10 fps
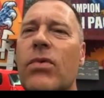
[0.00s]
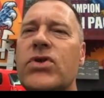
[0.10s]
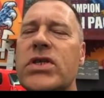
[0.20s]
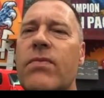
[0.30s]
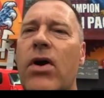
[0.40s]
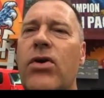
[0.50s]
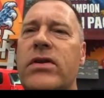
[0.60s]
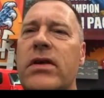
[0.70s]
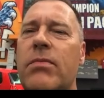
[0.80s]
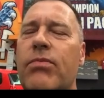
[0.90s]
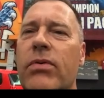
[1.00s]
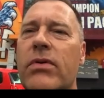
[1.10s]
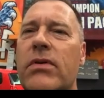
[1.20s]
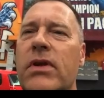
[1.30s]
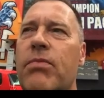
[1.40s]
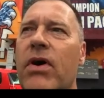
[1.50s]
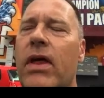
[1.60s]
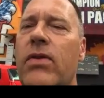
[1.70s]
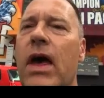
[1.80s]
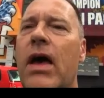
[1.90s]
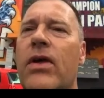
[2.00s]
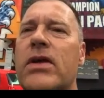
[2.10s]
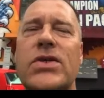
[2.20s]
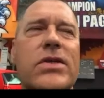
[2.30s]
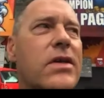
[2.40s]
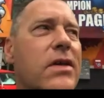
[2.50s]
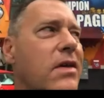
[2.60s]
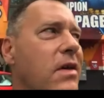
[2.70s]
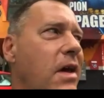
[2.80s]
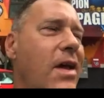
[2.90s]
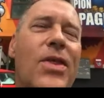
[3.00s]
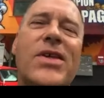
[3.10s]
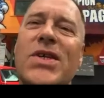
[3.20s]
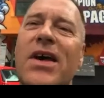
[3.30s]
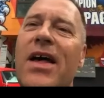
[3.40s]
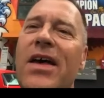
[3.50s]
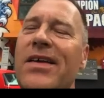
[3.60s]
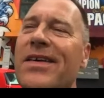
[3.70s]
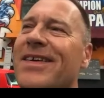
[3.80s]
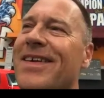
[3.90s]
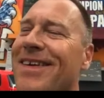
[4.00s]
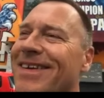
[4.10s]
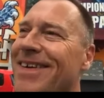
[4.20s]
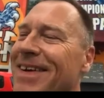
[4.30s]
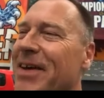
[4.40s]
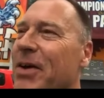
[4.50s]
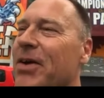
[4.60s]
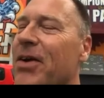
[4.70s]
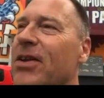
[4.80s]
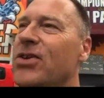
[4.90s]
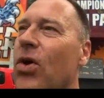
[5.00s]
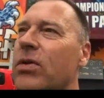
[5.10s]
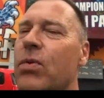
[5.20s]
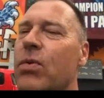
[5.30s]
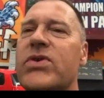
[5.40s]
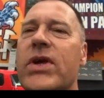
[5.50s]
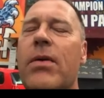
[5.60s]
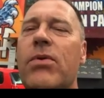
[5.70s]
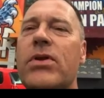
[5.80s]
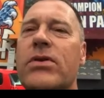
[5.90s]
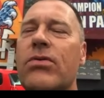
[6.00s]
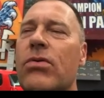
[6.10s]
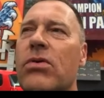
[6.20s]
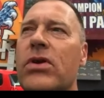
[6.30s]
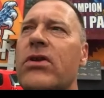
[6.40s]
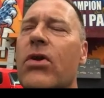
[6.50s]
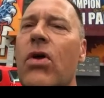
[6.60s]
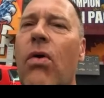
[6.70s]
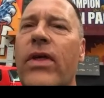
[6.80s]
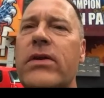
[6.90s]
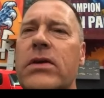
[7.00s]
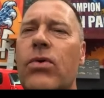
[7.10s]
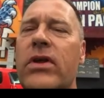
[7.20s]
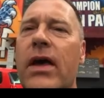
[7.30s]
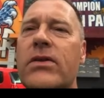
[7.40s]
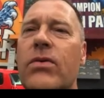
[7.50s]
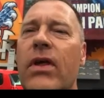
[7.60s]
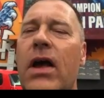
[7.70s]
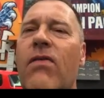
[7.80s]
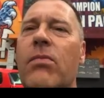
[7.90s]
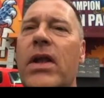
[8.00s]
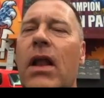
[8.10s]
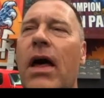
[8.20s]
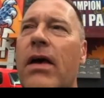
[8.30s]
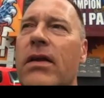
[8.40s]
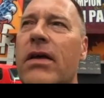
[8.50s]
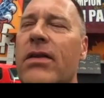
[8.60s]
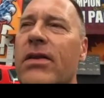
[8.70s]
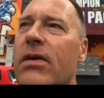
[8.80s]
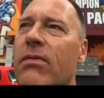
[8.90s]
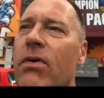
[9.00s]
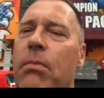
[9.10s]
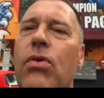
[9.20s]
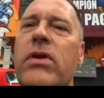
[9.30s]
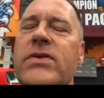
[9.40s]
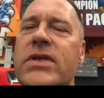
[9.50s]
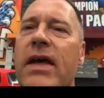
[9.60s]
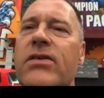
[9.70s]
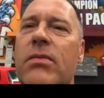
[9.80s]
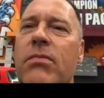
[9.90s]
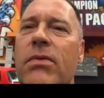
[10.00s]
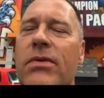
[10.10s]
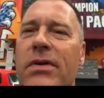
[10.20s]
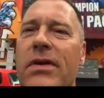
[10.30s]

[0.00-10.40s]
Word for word: which is very deep, deeper mm. than the others. And this guy, he told me was able to. He didn't know that he would get to the government line, and uh, well, police get him.